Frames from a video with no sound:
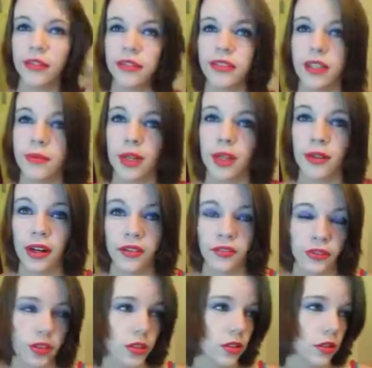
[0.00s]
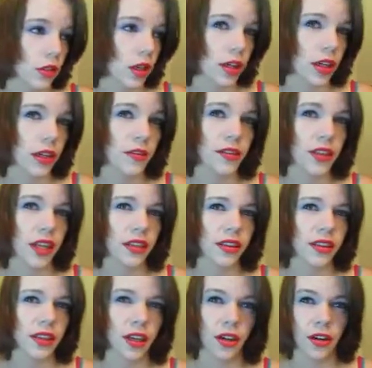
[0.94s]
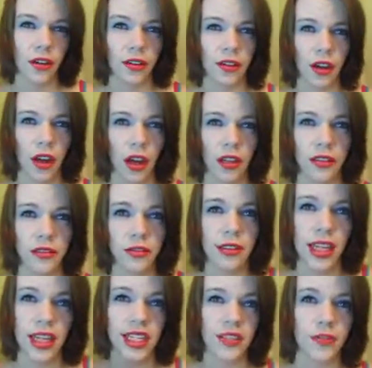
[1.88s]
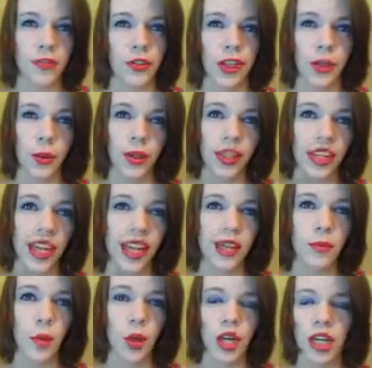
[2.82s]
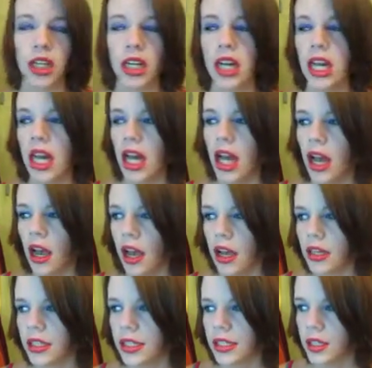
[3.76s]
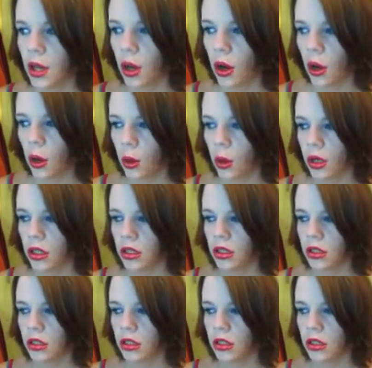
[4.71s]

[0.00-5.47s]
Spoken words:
they've been around for long enough that they're not as frequent anymore. So,